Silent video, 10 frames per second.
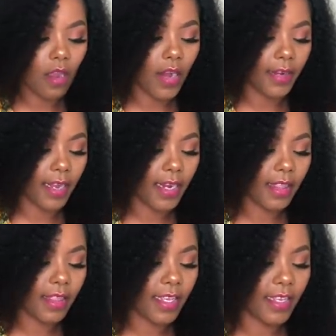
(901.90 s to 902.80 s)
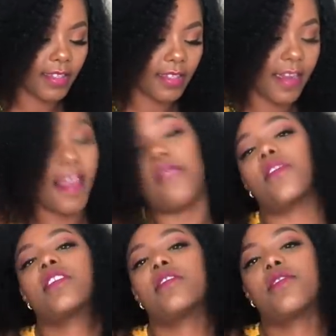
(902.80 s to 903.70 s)
All right, another thing is
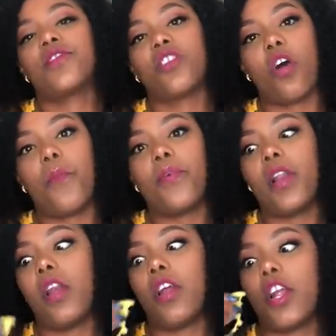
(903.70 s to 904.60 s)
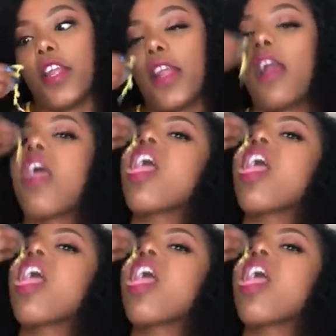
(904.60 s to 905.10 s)
never stop learning.